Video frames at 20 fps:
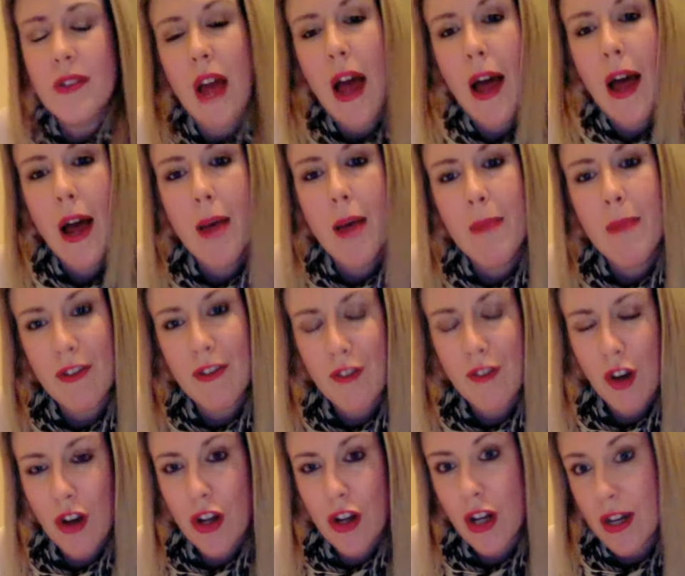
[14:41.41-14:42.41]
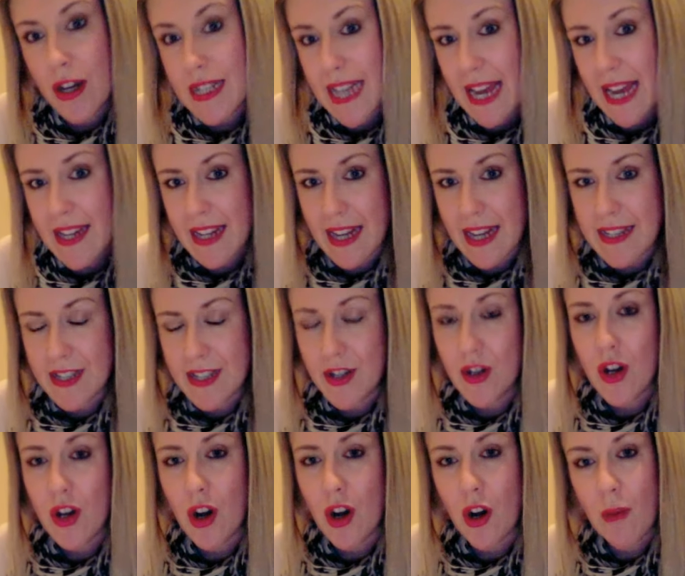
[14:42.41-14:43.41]
If not, you can go to
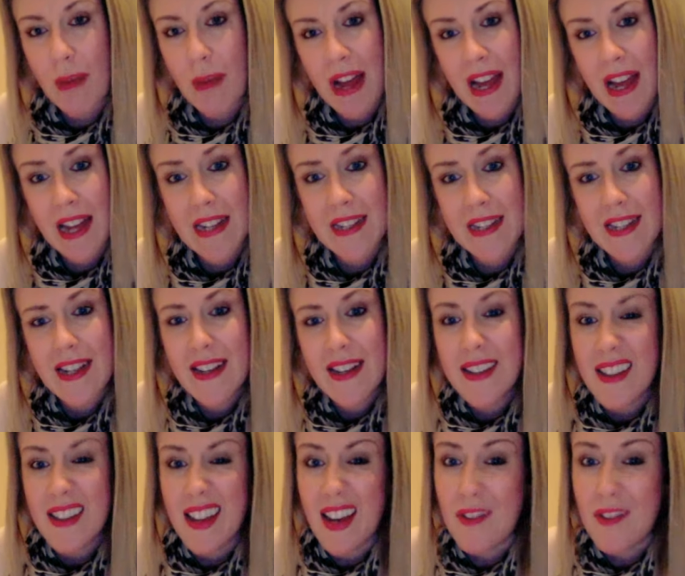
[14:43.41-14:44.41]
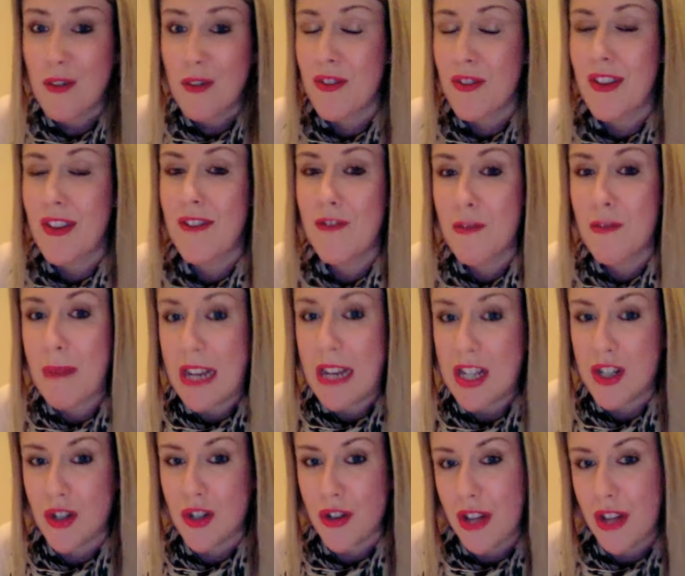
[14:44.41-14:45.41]
headkandy.com and they have all of the
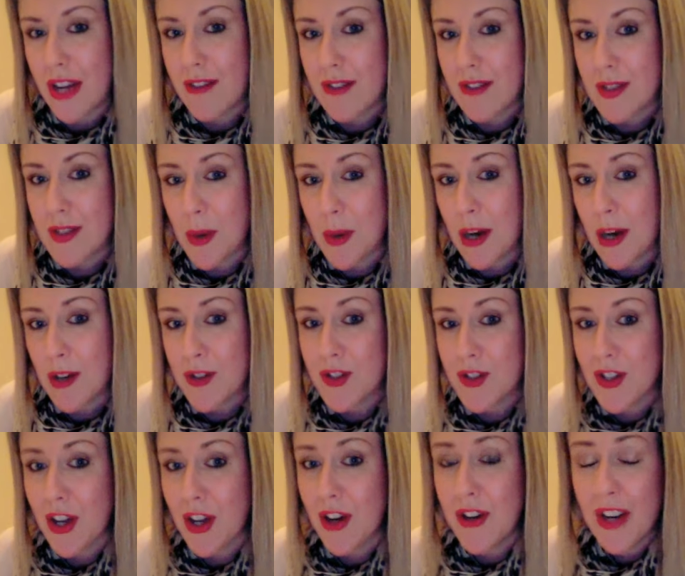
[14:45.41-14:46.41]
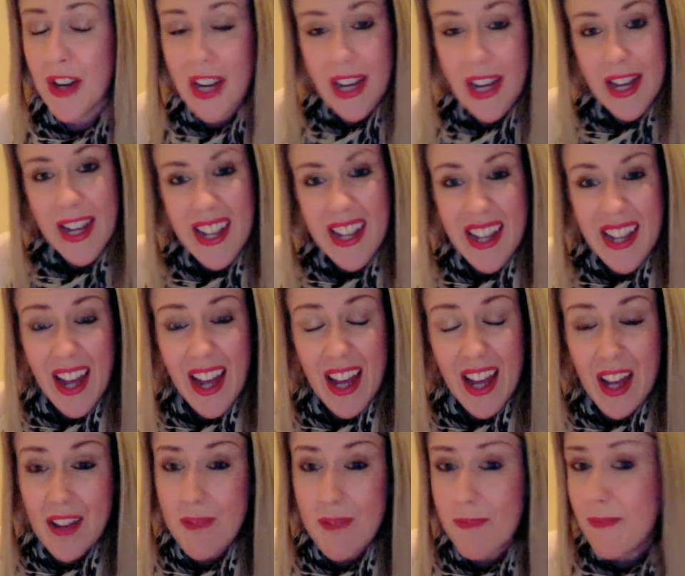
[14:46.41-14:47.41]
information on there as well. So yeah,
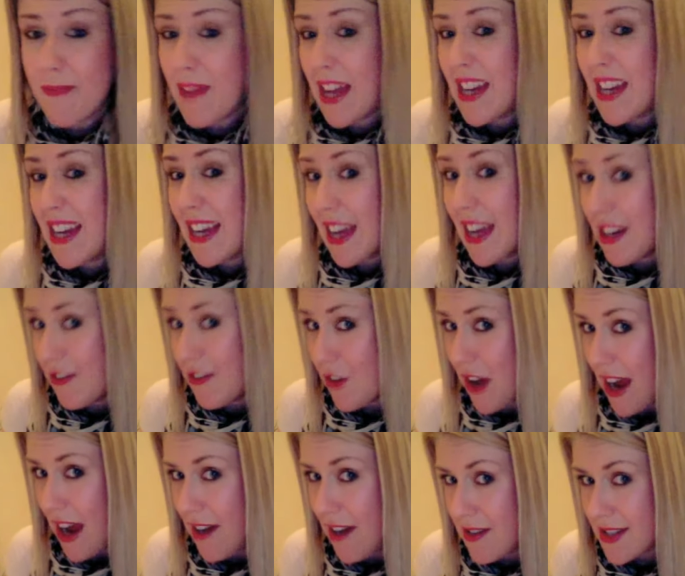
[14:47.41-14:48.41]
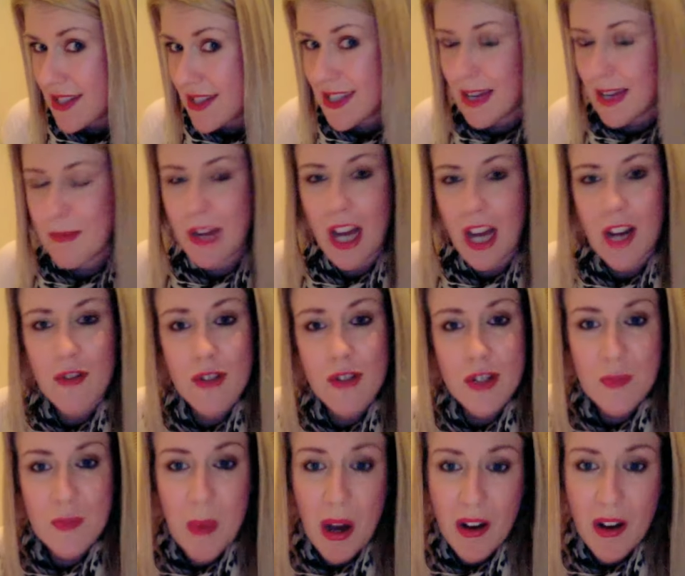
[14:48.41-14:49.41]
and again, if your hair is the same colour as
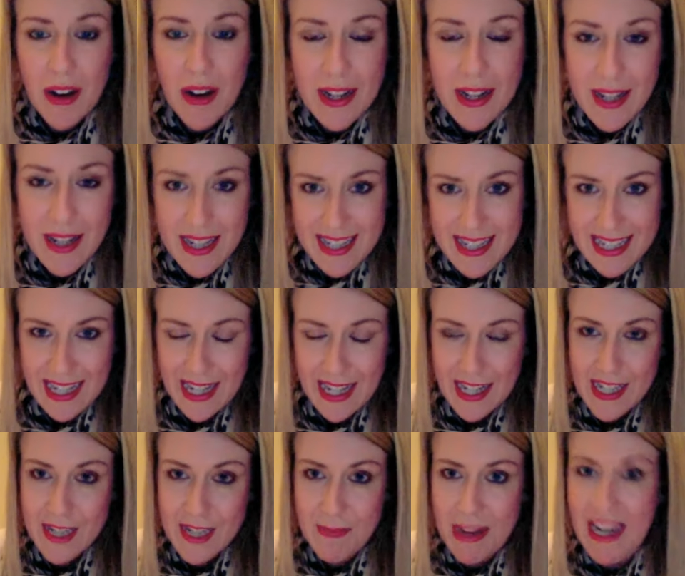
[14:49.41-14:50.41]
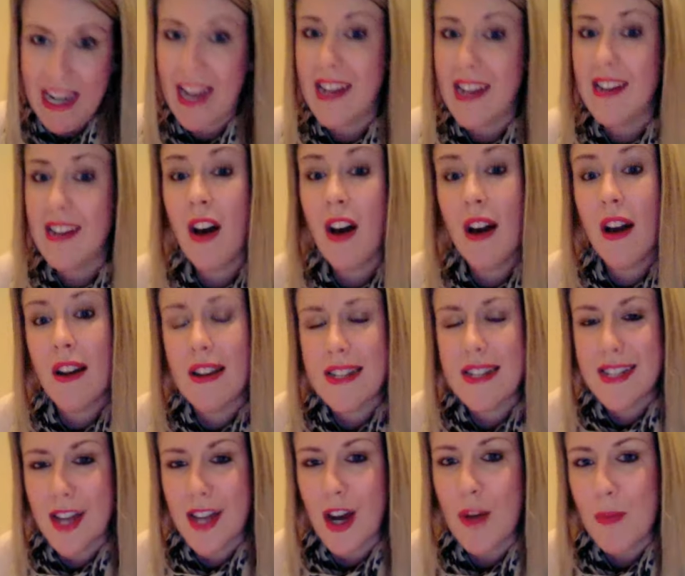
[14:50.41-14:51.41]
mine, this is Manhattan Highlights
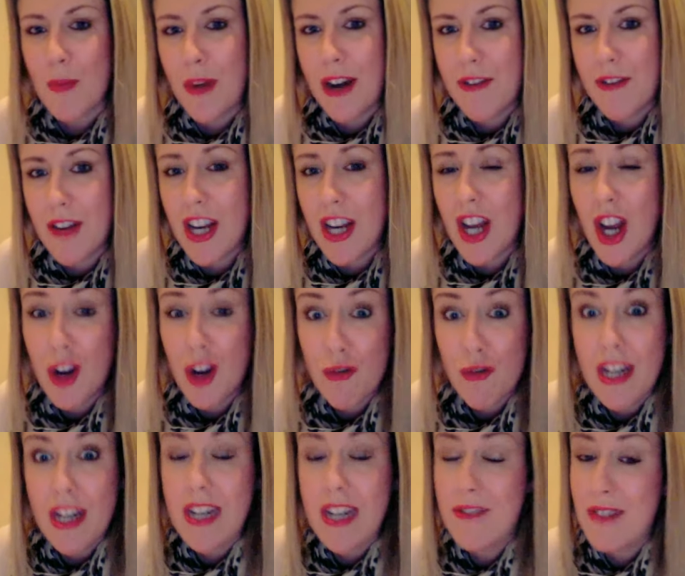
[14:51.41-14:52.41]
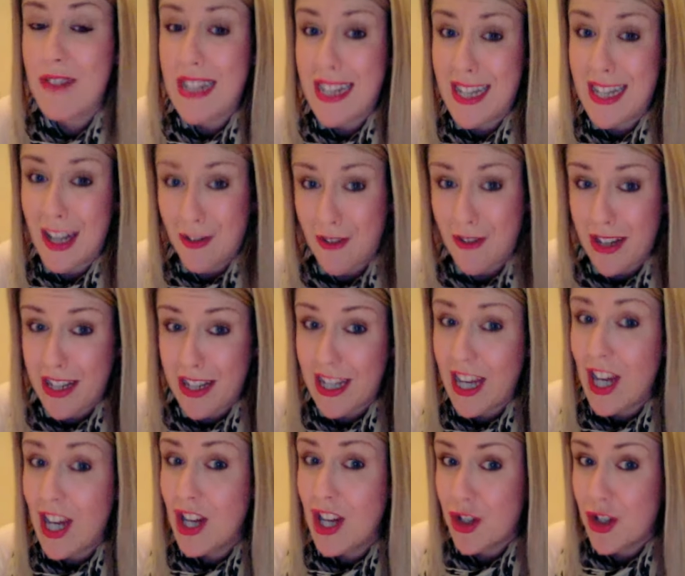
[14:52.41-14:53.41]
that I'm wearing. Really, really lovely
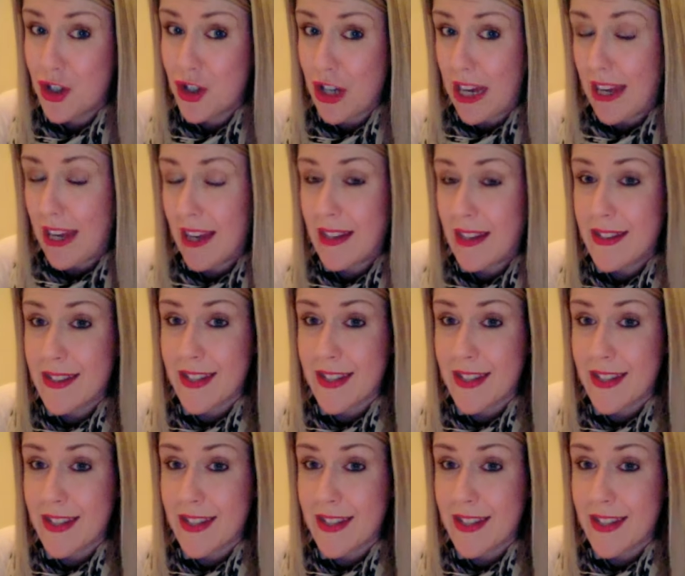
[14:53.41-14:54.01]
shade.